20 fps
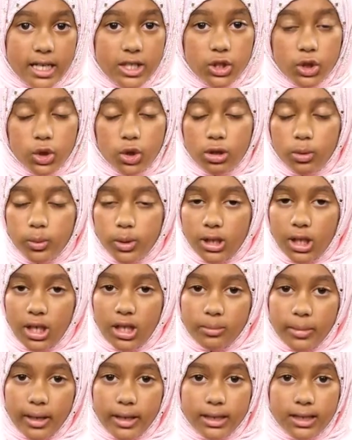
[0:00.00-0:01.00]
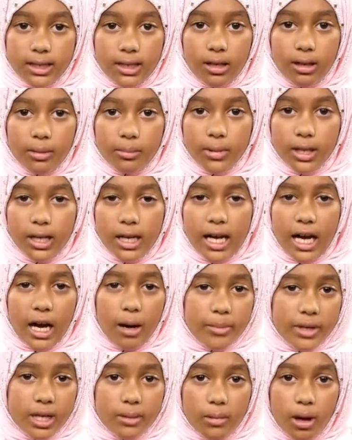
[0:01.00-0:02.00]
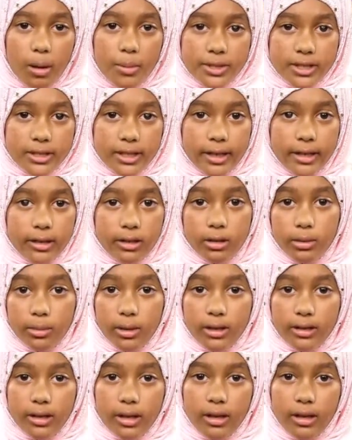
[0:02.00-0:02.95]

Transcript: in school we're learning about Islam. How many Imams are there and who are